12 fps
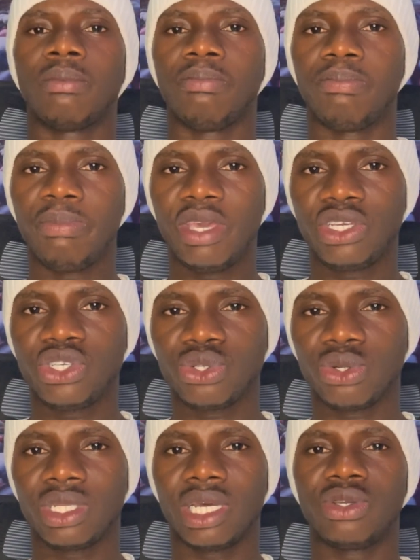make
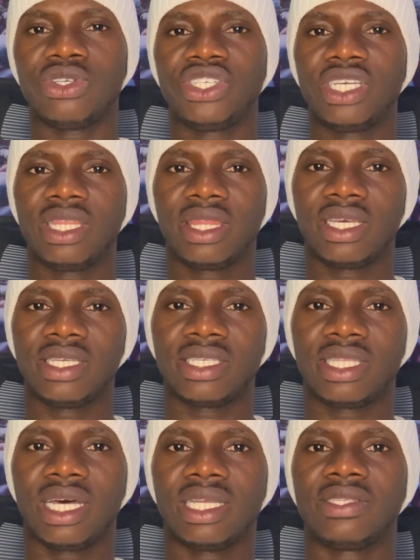sure that you share
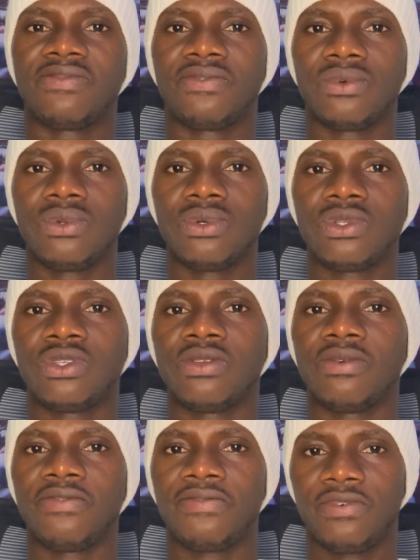things that
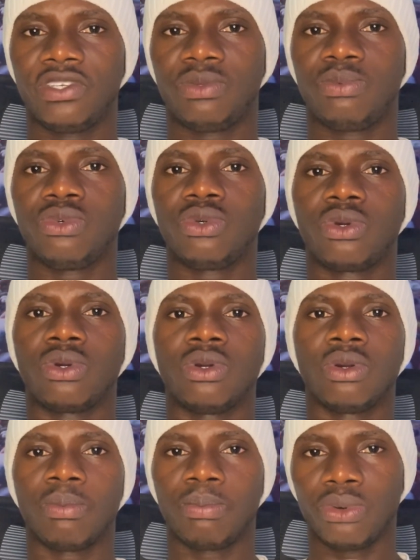follows Facebook
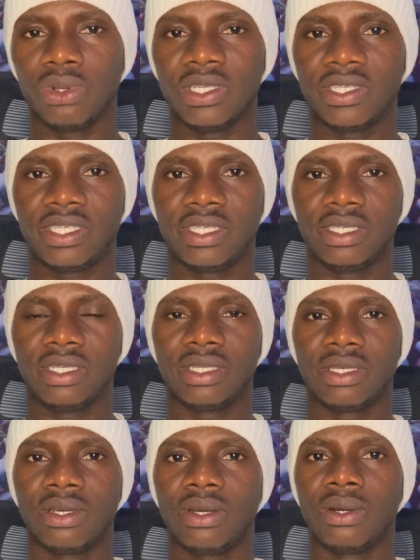policy.
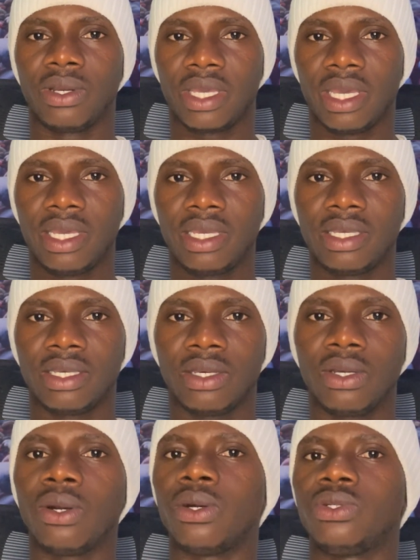Okay,
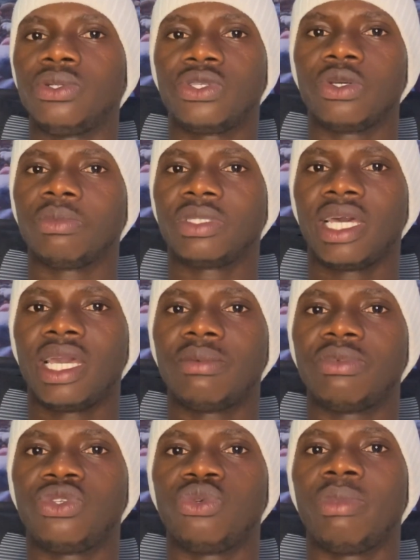although
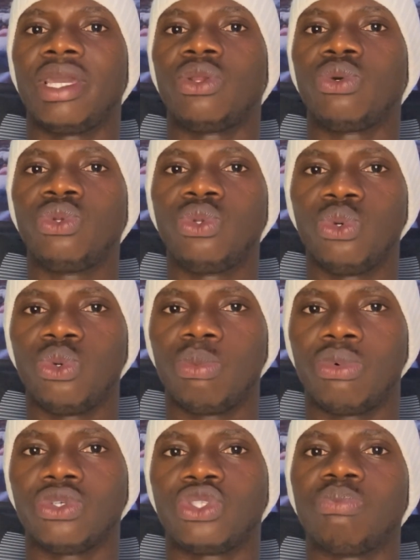sometimes you might not know,
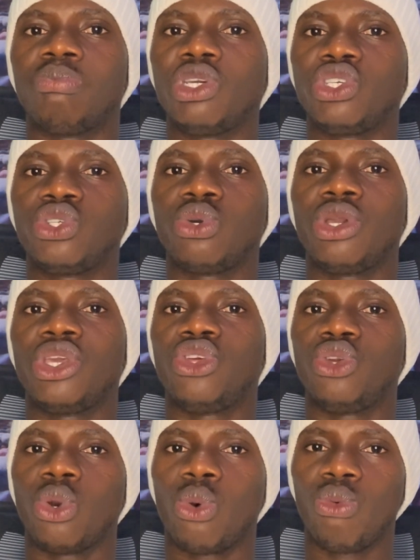but make sure in
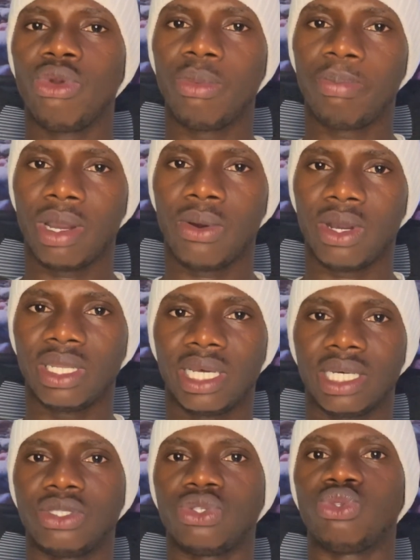your willpower
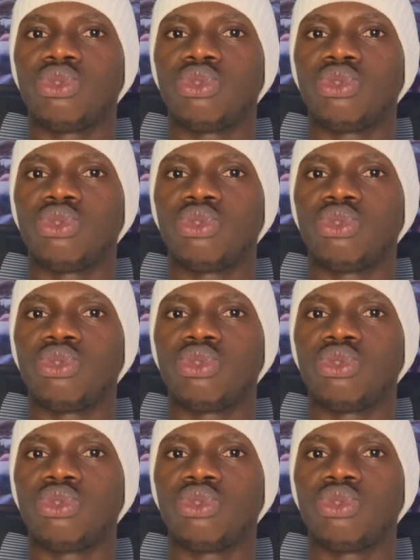that you